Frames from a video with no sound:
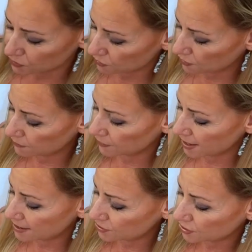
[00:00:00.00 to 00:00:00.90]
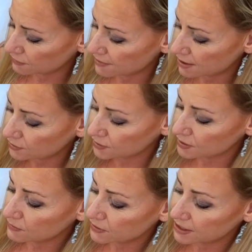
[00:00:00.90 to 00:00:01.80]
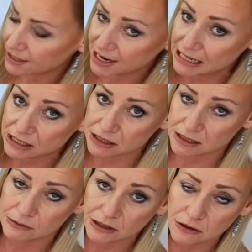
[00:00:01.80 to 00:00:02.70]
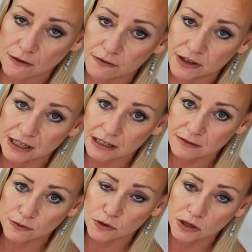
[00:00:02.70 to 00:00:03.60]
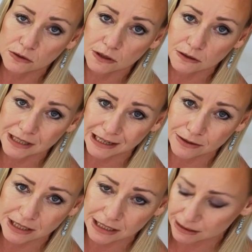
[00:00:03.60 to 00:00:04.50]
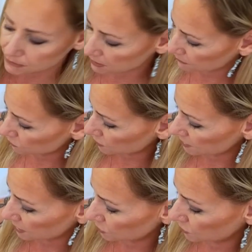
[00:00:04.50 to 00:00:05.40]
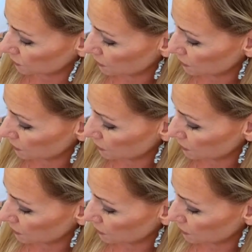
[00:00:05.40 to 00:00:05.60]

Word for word: truthful energy around you, someone that likes you, someone that's got feelings for you, and you're doubting it because of trust issues,